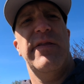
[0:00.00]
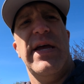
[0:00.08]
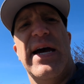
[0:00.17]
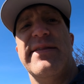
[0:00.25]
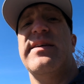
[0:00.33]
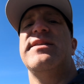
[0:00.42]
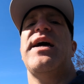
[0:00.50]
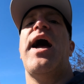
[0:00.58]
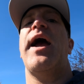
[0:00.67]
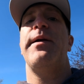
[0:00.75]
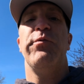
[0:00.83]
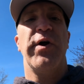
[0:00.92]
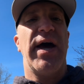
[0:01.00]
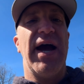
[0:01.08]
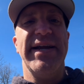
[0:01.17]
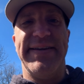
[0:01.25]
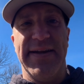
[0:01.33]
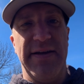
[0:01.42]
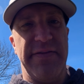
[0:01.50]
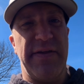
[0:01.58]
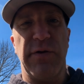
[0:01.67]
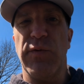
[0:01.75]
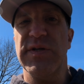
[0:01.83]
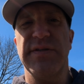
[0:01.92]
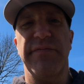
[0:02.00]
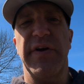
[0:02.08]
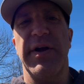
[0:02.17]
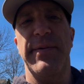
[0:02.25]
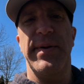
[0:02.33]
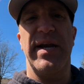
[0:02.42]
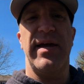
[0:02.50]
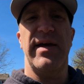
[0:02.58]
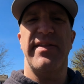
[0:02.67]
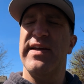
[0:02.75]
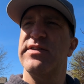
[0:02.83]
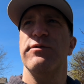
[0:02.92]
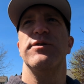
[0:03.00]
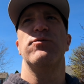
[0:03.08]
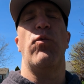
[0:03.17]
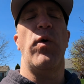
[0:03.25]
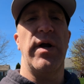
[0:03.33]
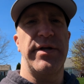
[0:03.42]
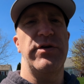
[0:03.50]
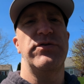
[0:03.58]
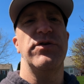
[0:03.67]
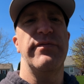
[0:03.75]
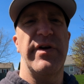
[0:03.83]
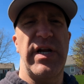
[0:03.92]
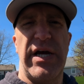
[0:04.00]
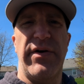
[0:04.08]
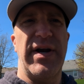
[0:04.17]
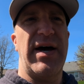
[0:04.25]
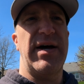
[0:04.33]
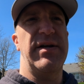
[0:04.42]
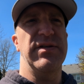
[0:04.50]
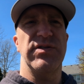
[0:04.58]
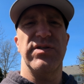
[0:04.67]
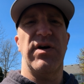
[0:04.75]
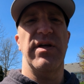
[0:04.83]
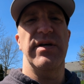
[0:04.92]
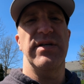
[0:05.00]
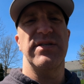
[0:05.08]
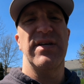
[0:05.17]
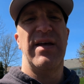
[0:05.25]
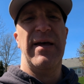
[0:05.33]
At the time when I did it, there wasn't very many. I think there was one YouTube video on how to install this,